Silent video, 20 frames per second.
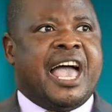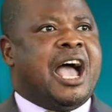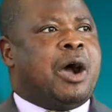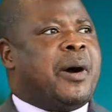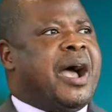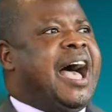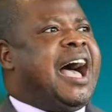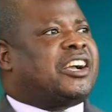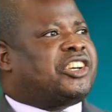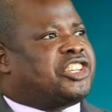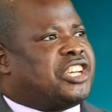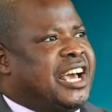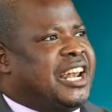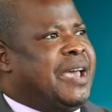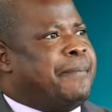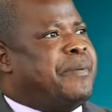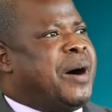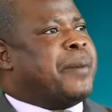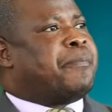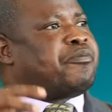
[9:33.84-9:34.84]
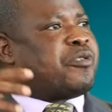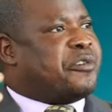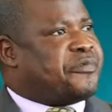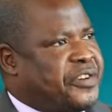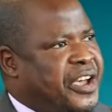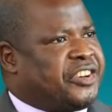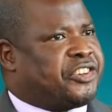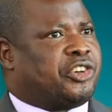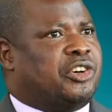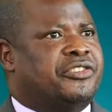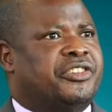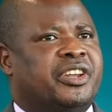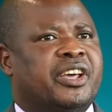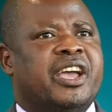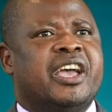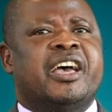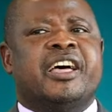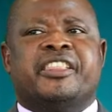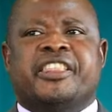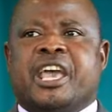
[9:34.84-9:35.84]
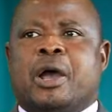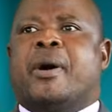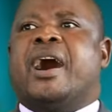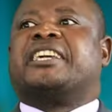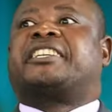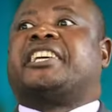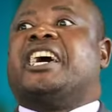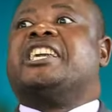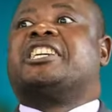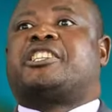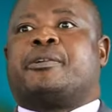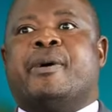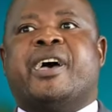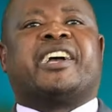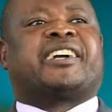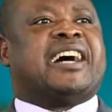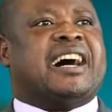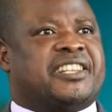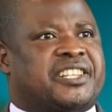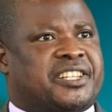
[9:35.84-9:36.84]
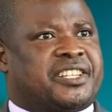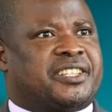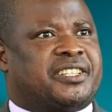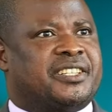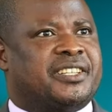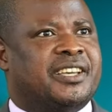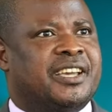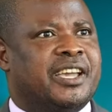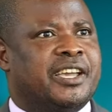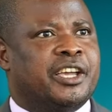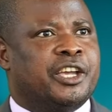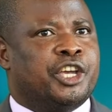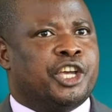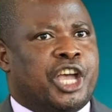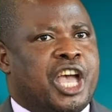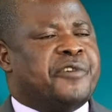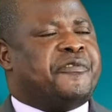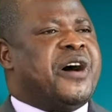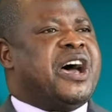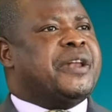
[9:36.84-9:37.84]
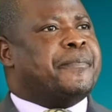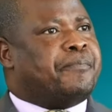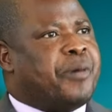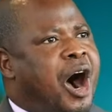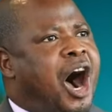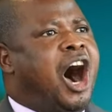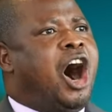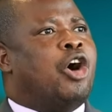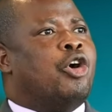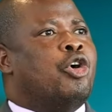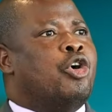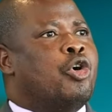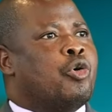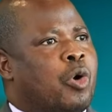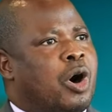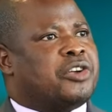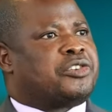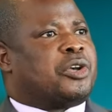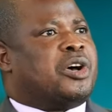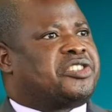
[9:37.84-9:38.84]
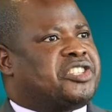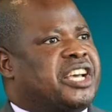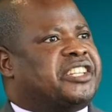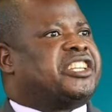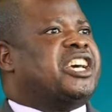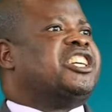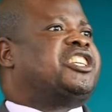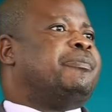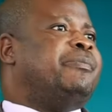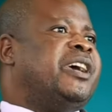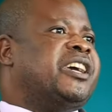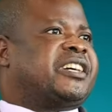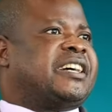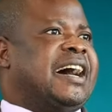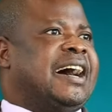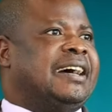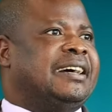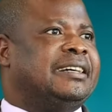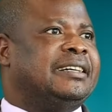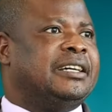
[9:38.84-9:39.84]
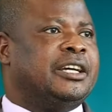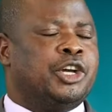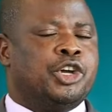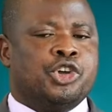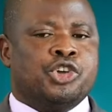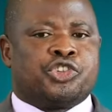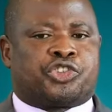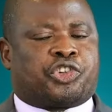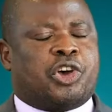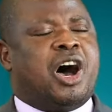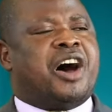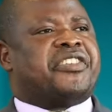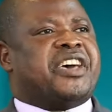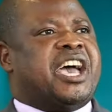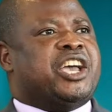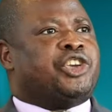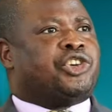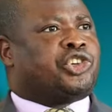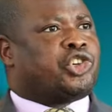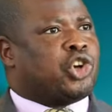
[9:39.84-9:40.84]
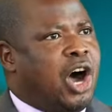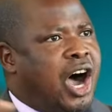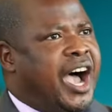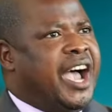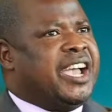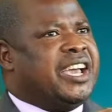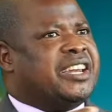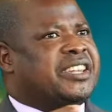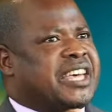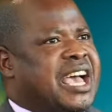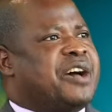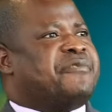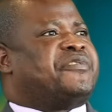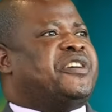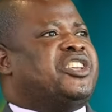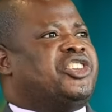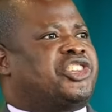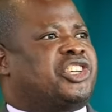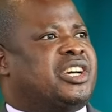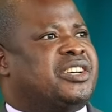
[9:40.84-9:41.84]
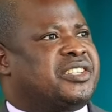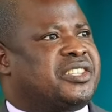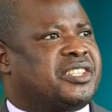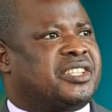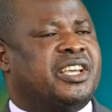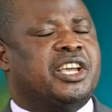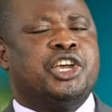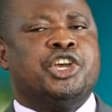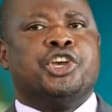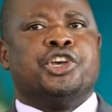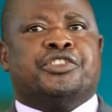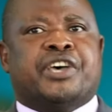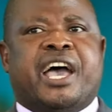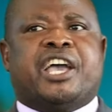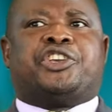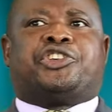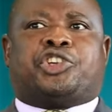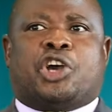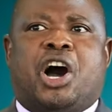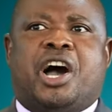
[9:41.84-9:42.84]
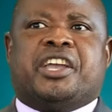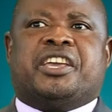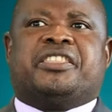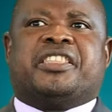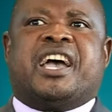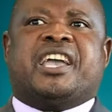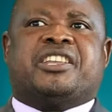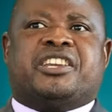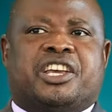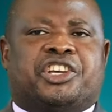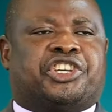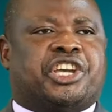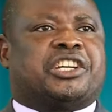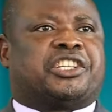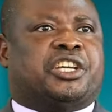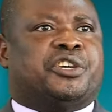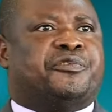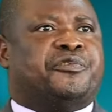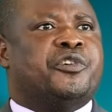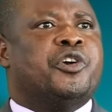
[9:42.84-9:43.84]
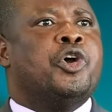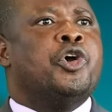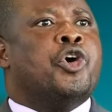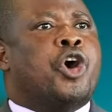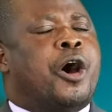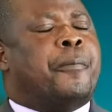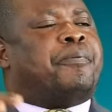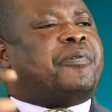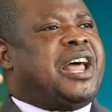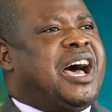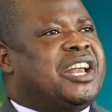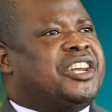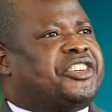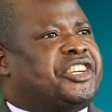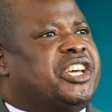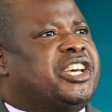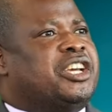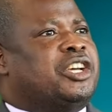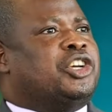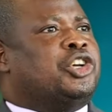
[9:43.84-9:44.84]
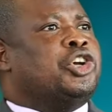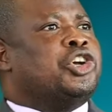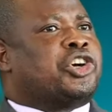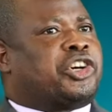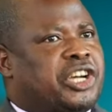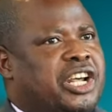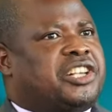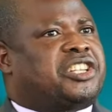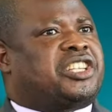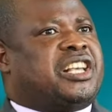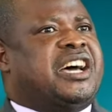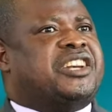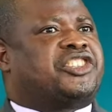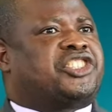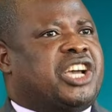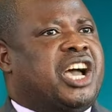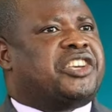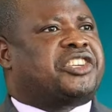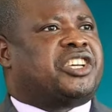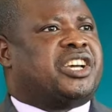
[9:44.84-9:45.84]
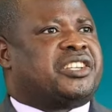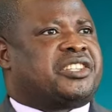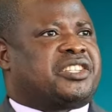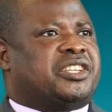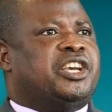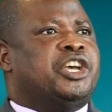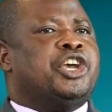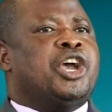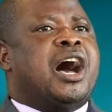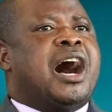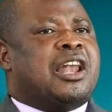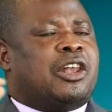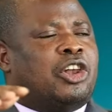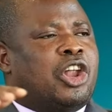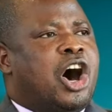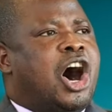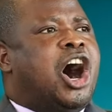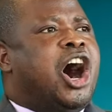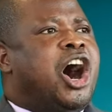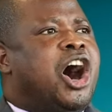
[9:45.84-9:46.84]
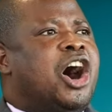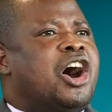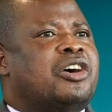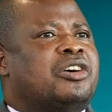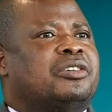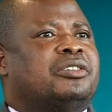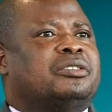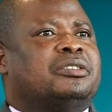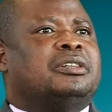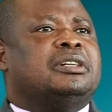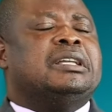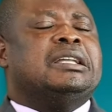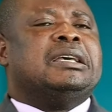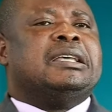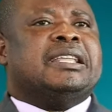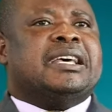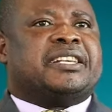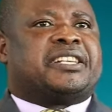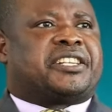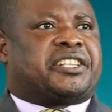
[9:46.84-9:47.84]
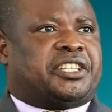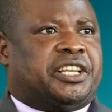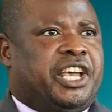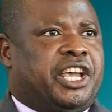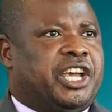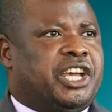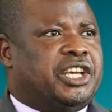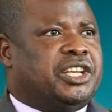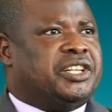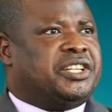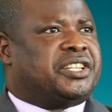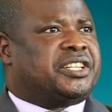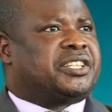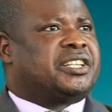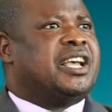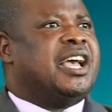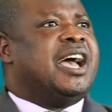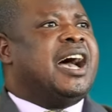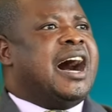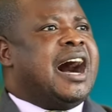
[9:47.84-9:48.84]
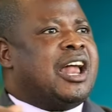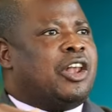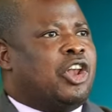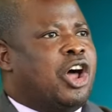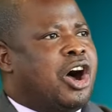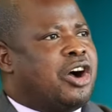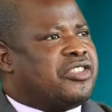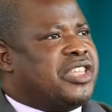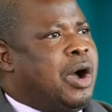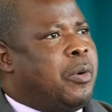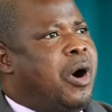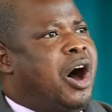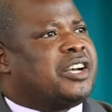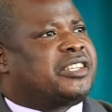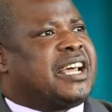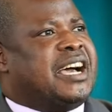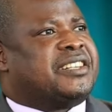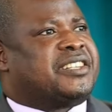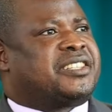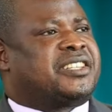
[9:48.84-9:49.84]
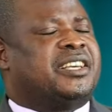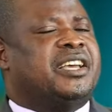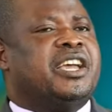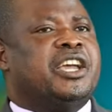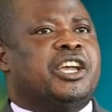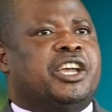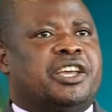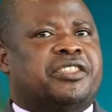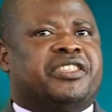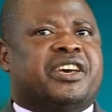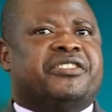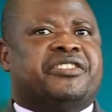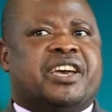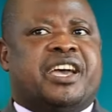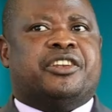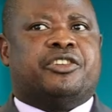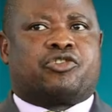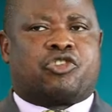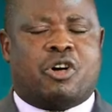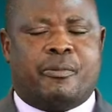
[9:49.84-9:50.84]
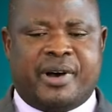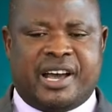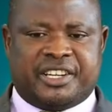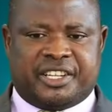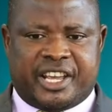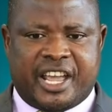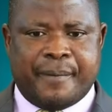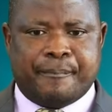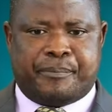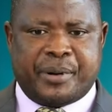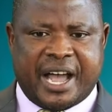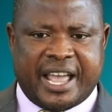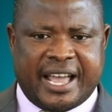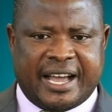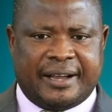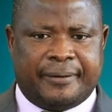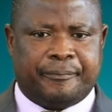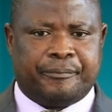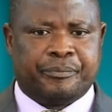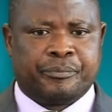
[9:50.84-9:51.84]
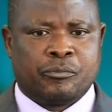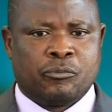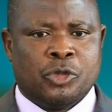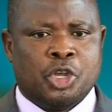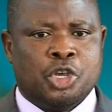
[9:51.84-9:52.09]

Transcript: They were actually, by profession, they were tent makers. Even Paul was also a tent maker. So they joined their ventures. They joined the initiative of planting Christian churches along the seas, along the waters in the then Roman Empire.